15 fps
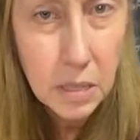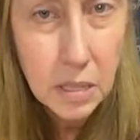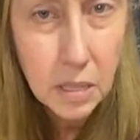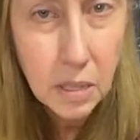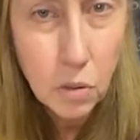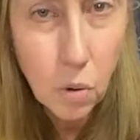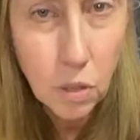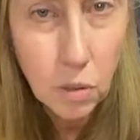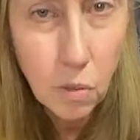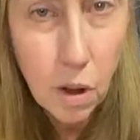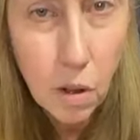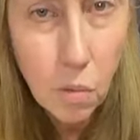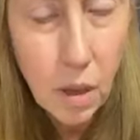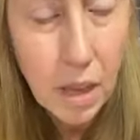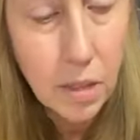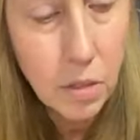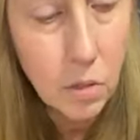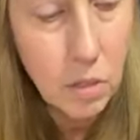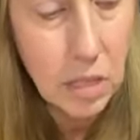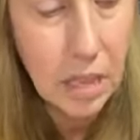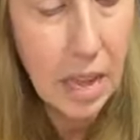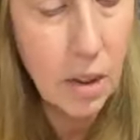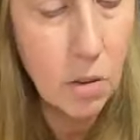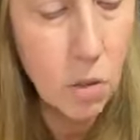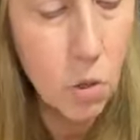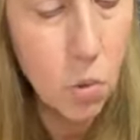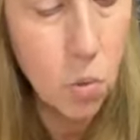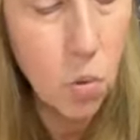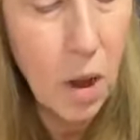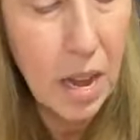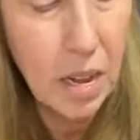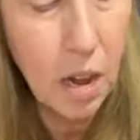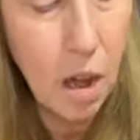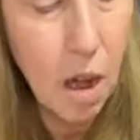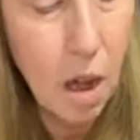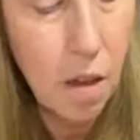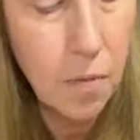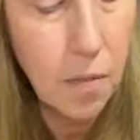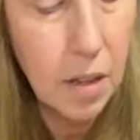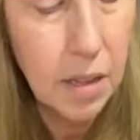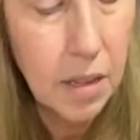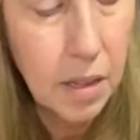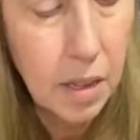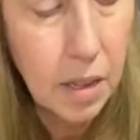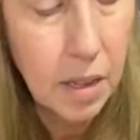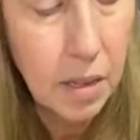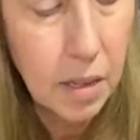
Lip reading: oops, going the wrong way, those letters right off.